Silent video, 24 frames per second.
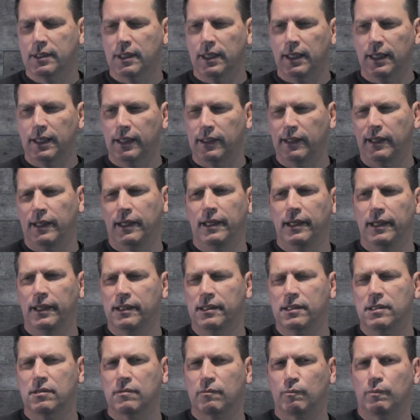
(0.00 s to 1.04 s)
that
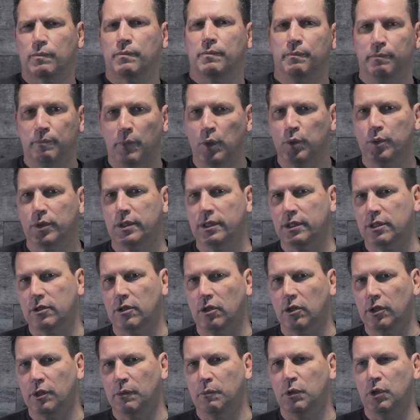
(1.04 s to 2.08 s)
it's mostly
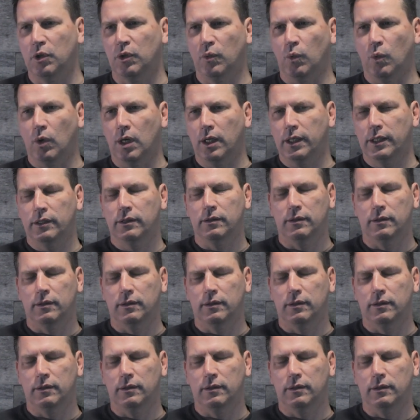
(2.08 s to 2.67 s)
soluble in water,